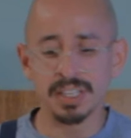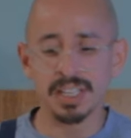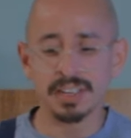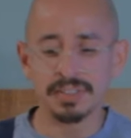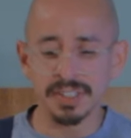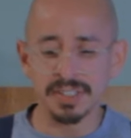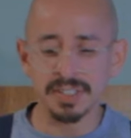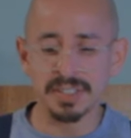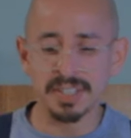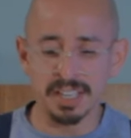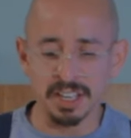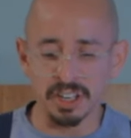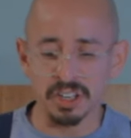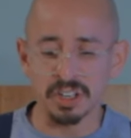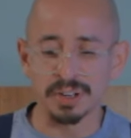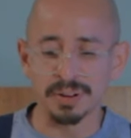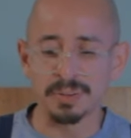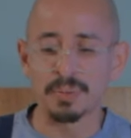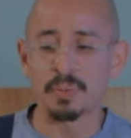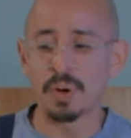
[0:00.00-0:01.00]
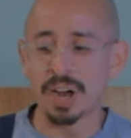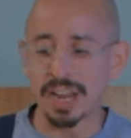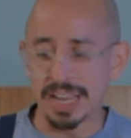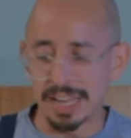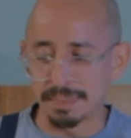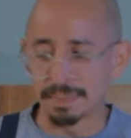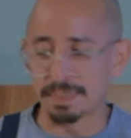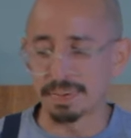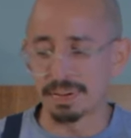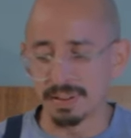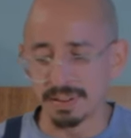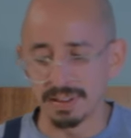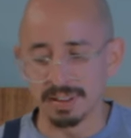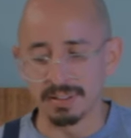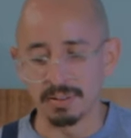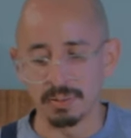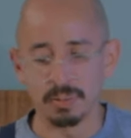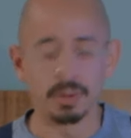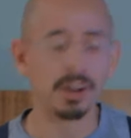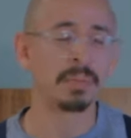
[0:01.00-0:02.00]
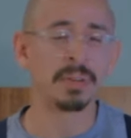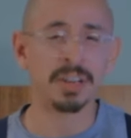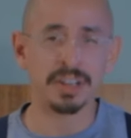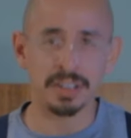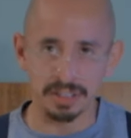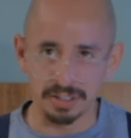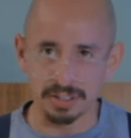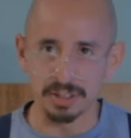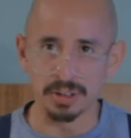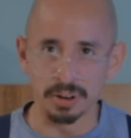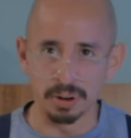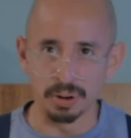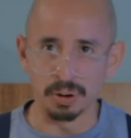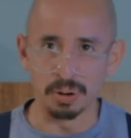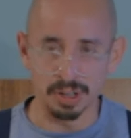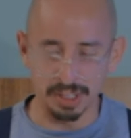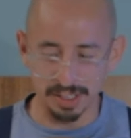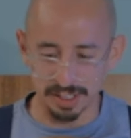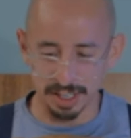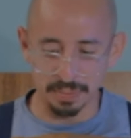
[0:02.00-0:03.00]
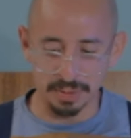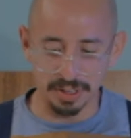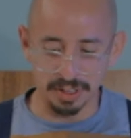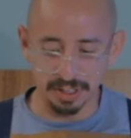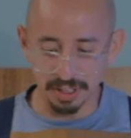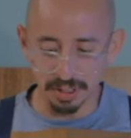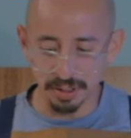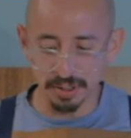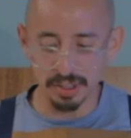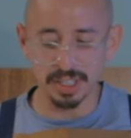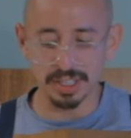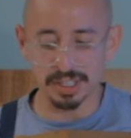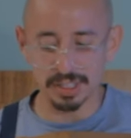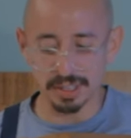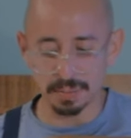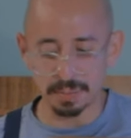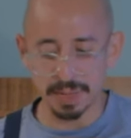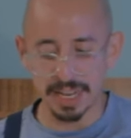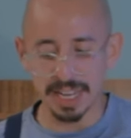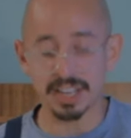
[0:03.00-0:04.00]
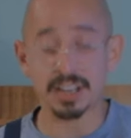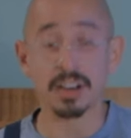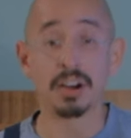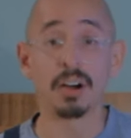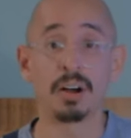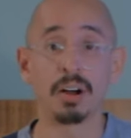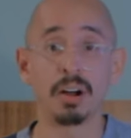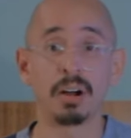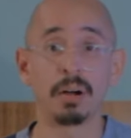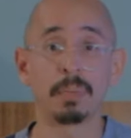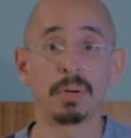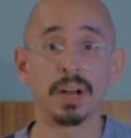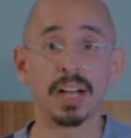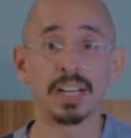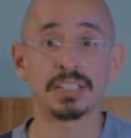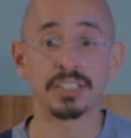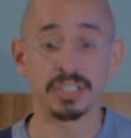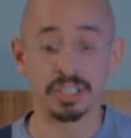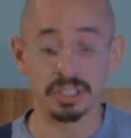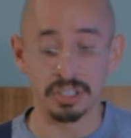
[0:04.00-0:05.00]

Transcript: giving this thing a good wipe, what I'm going to do is I'm going to use it to make our pasta